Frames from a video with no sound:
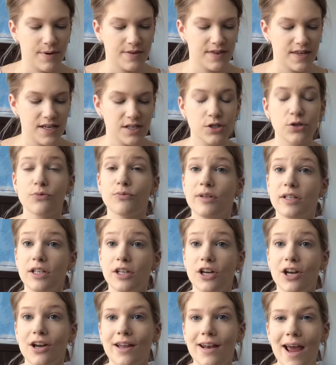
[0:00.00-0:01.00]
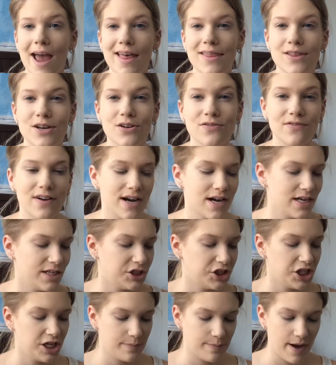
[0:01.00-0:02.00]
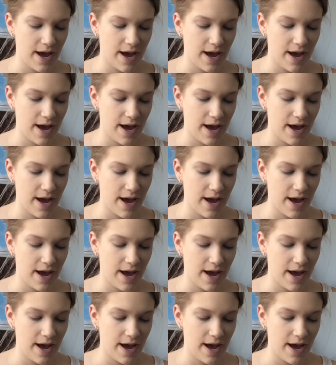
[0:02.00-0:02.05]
but these are really good and they're very cheap.